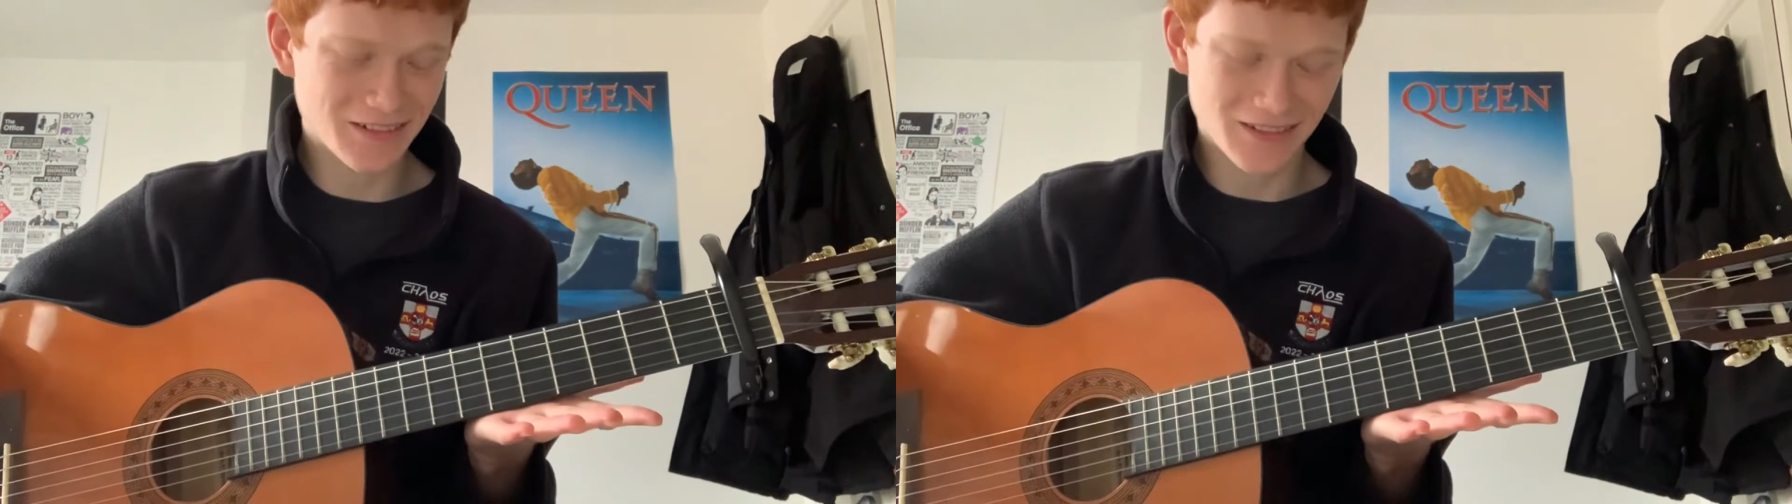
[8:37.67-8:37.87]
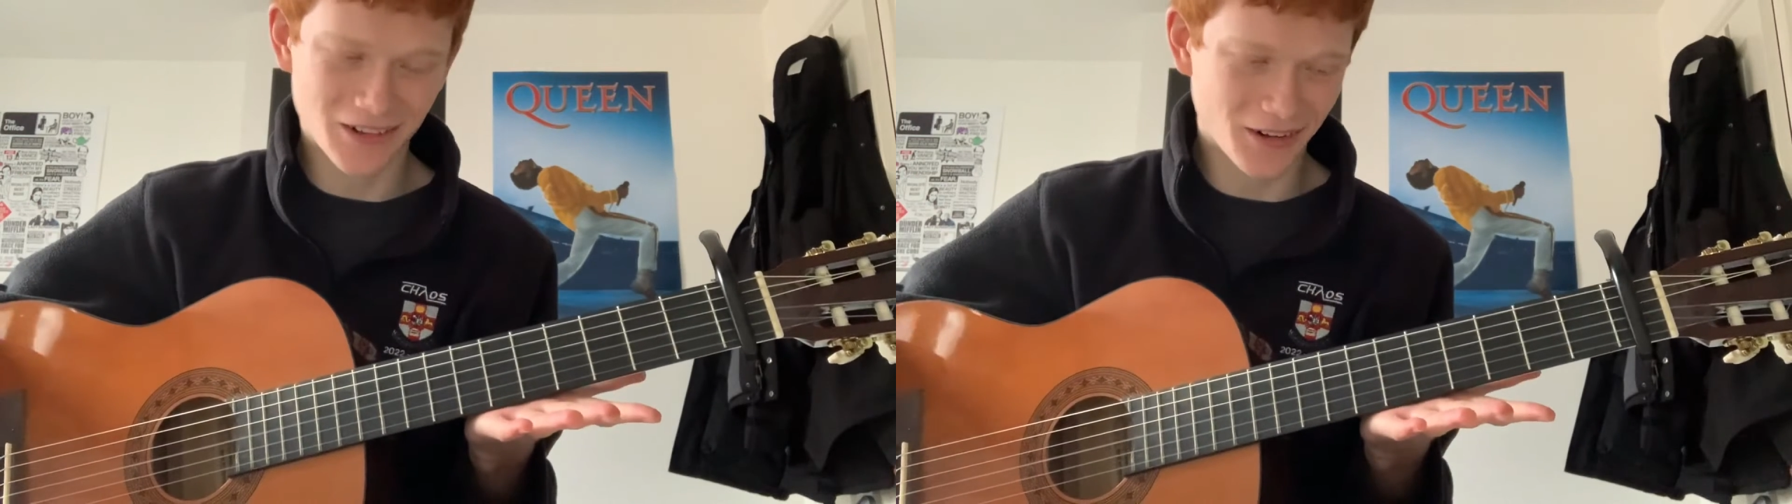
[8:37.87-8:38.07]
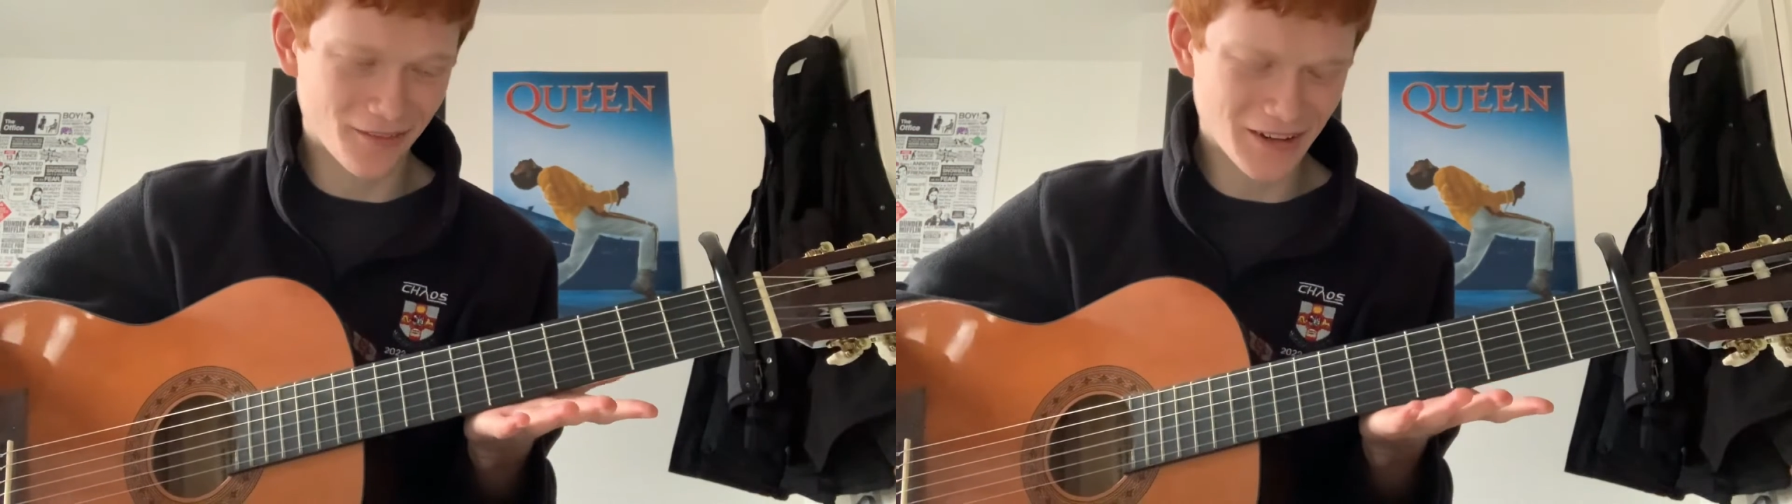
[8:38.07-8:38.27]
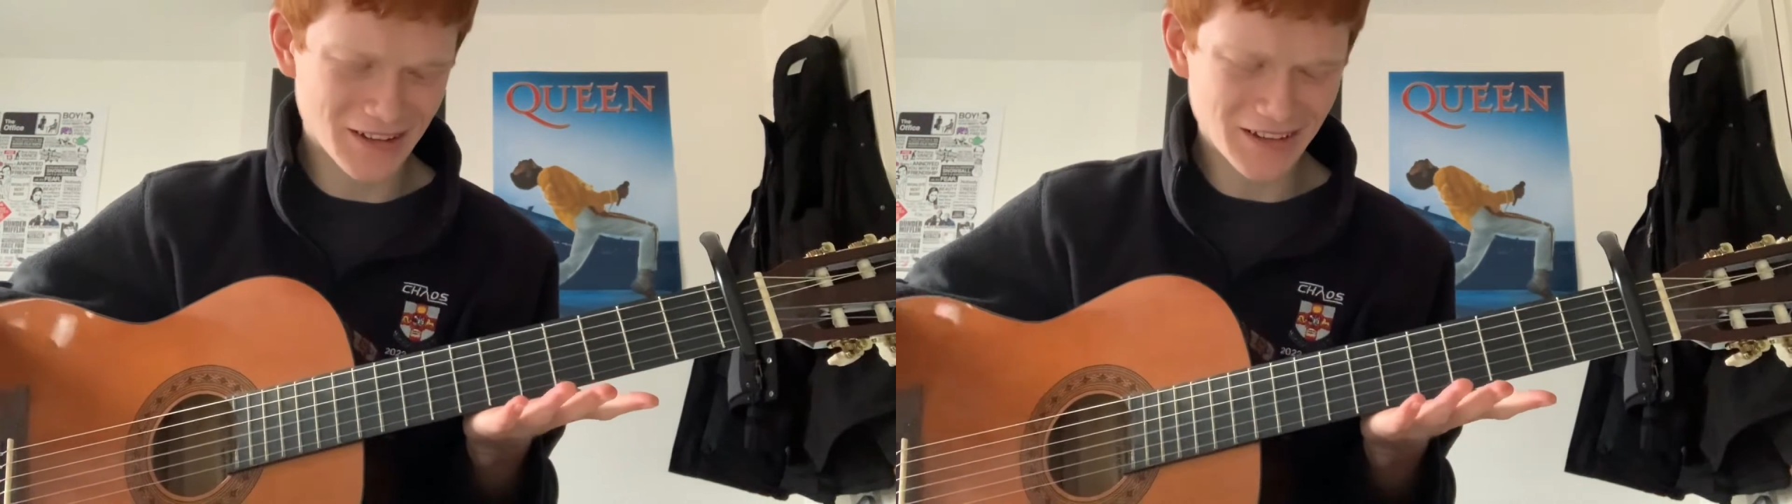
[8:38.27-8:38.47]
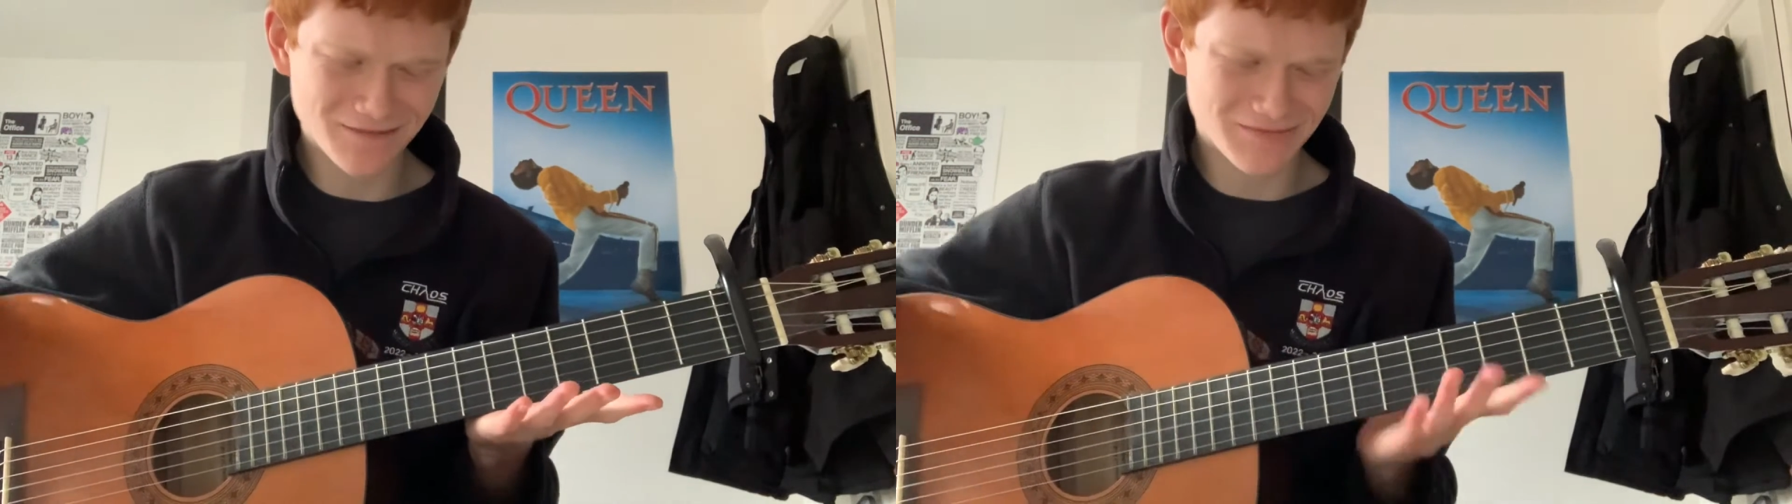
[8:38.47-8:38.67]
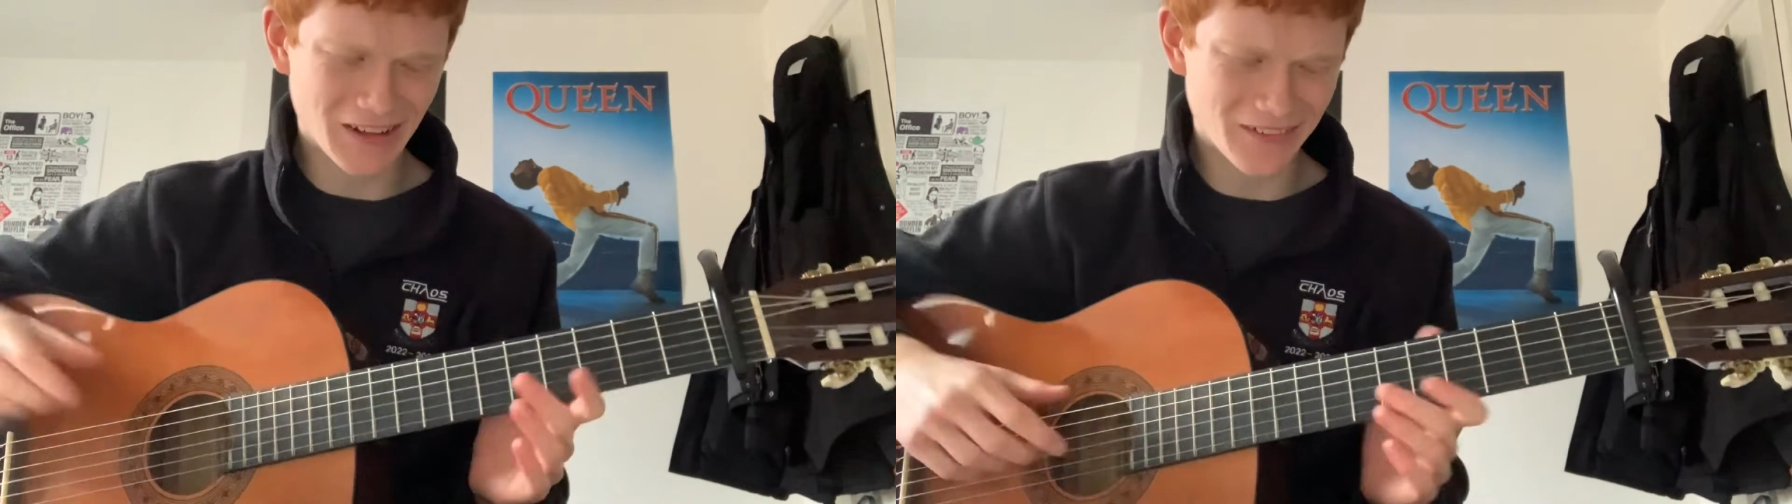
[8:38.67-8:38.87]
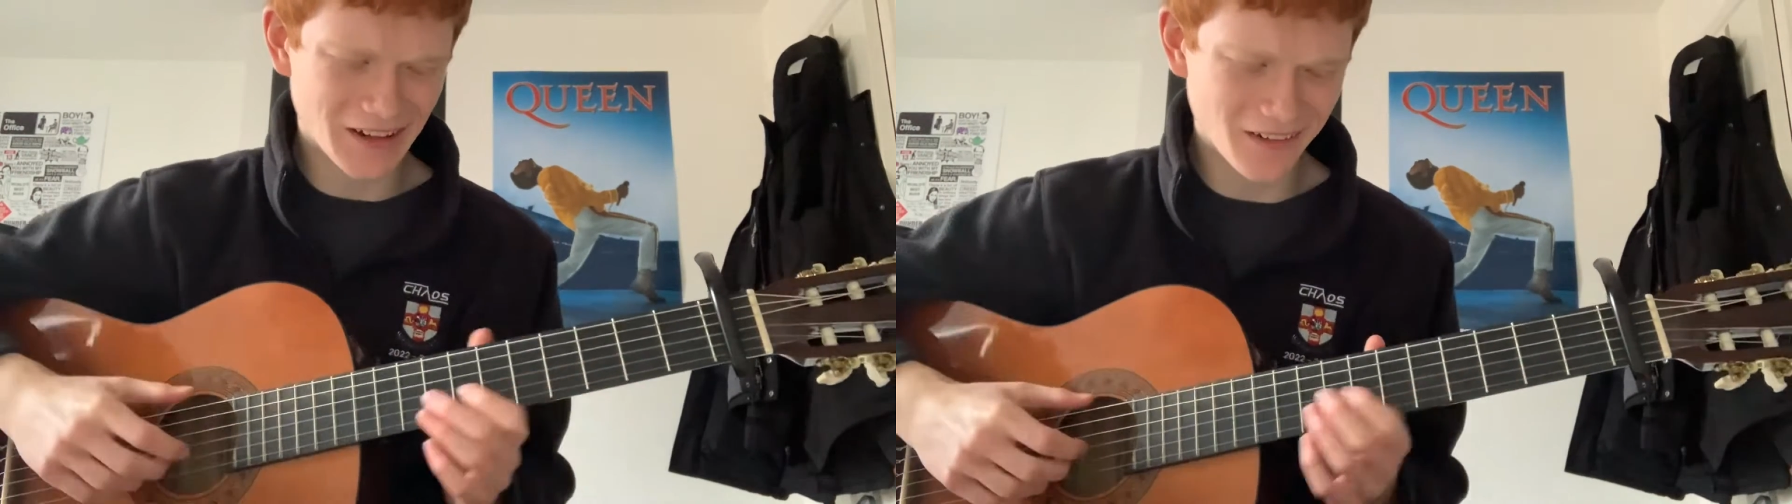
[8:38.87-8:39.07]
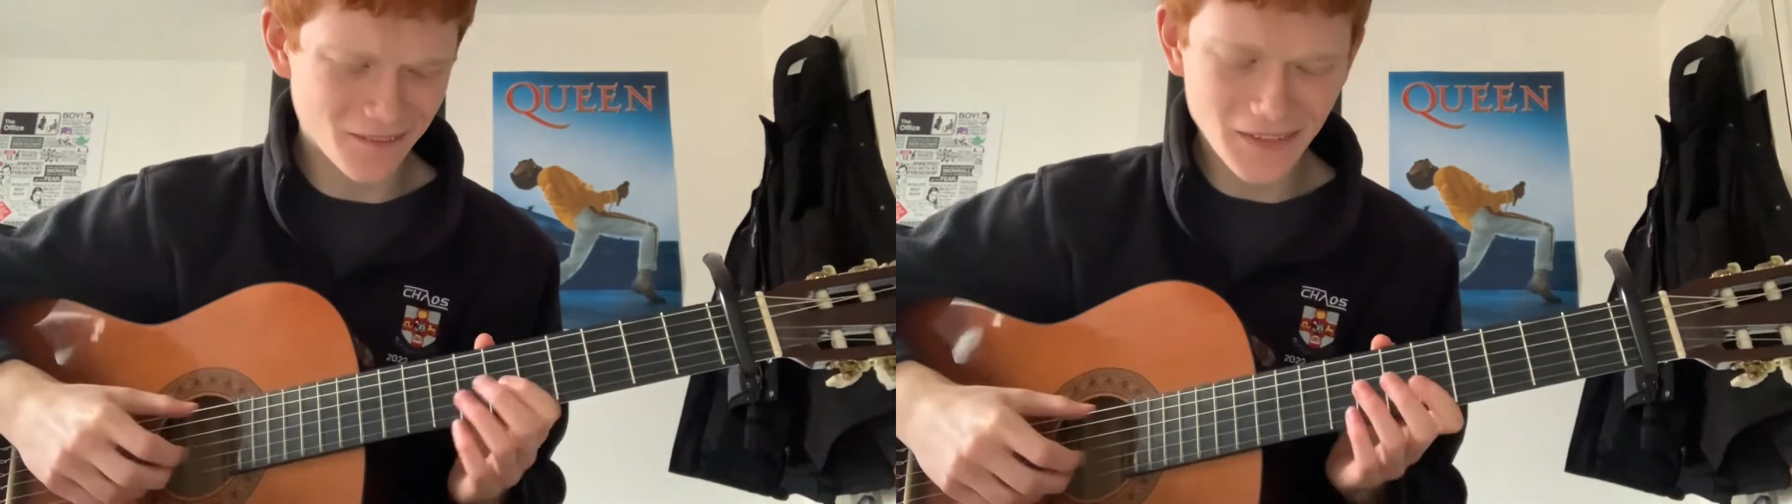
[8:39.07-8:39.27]
not confusing,
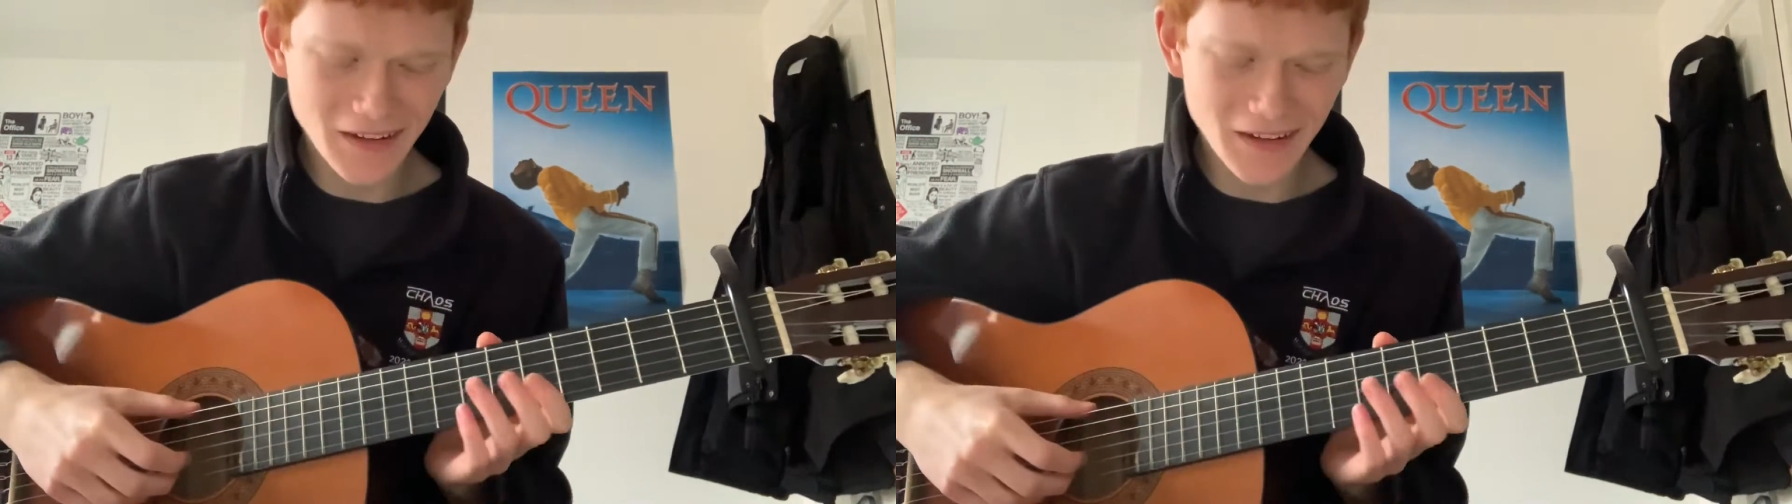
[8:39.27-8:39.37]
definitely not.